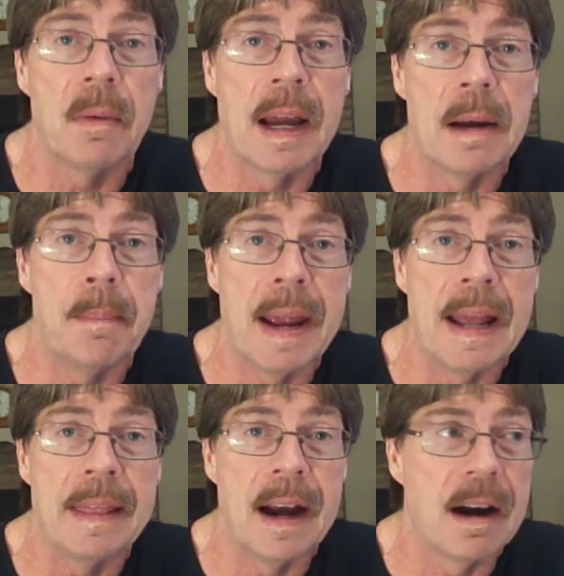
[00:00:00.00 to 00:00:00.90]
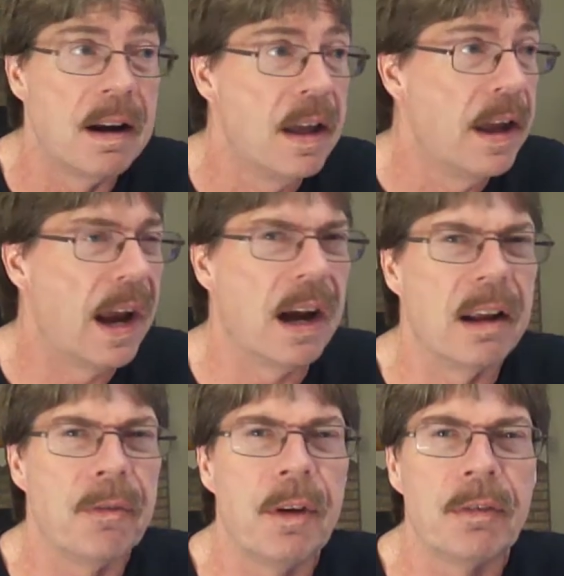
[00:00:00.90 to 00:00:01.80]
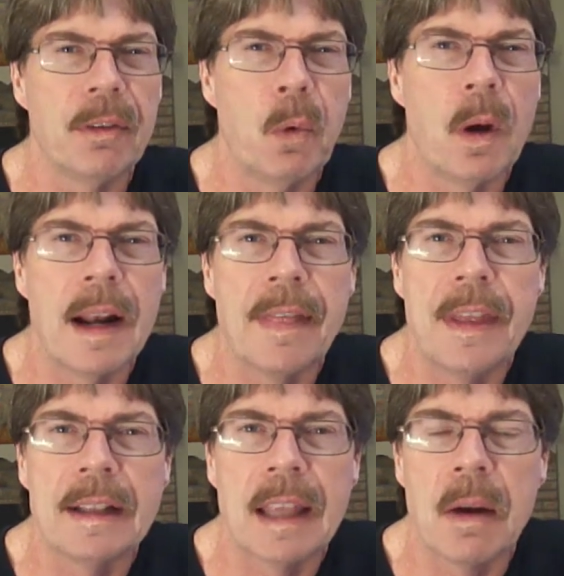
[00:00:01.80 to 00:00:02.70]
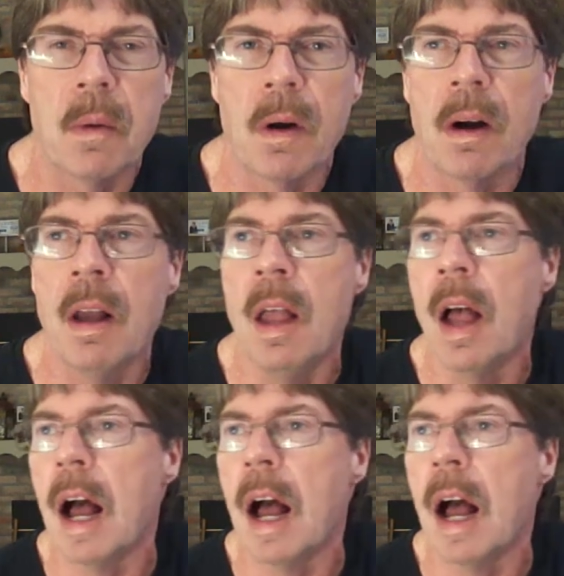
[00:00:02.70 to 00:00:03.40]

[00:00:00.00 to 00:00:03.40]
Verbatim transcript: We had a band there, Area 51, I think they were.